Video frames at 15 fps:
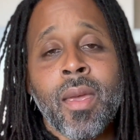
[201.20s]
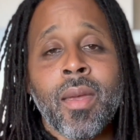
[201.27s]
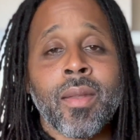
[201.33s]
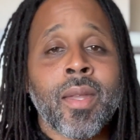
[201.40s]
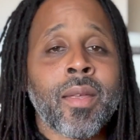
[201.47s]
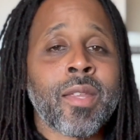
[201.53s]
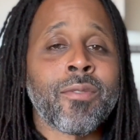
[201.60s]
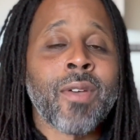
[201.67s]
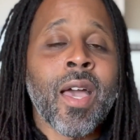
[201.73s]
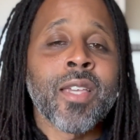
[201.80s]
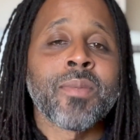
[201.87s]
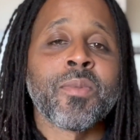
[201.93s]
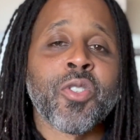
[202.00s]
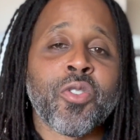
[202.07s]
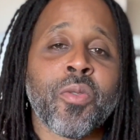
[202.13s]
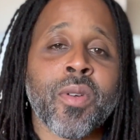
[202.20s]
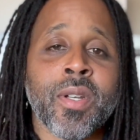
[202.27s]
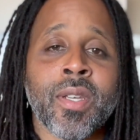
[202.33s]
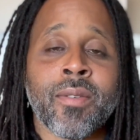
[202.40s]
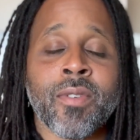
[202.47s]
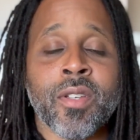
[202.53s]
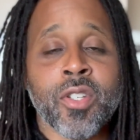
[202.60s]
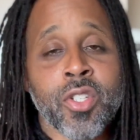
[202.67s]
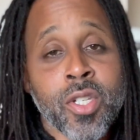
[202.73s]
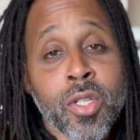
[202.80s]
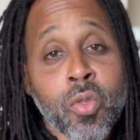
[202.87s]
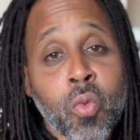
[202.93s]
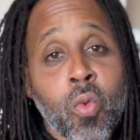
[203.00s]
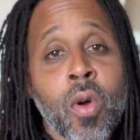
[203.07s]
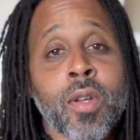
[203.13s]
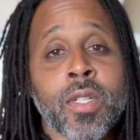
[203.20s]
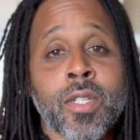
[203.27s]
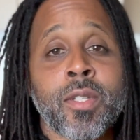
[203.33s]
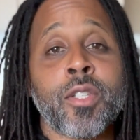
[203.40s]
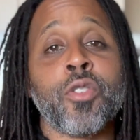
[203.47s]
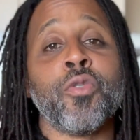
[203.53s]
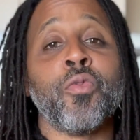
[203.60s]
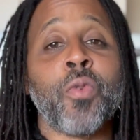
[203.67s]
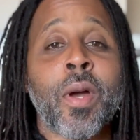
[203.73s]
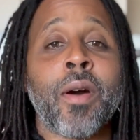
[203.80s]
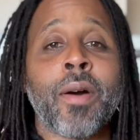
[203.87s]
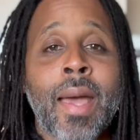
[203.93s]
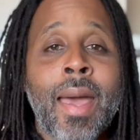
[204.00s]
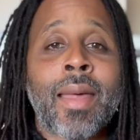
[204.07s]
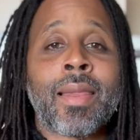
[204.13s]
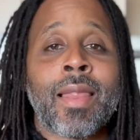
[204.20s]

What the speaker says: Now, the vast majority of us just want to do well at